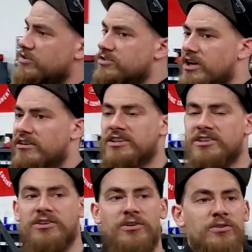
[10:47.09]
So I like
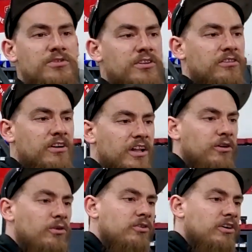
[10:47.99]
to use on a lot of the
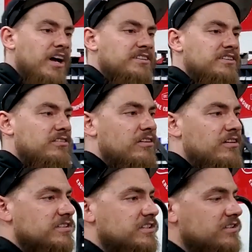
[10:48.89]
old plastic
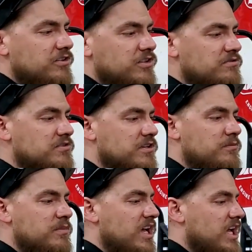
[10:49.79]
cars is I'll use
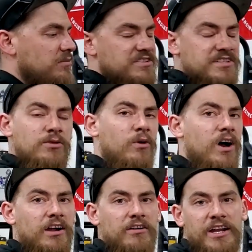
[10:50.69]
MSD
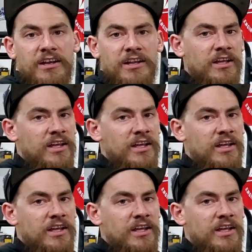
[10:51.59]
wiring,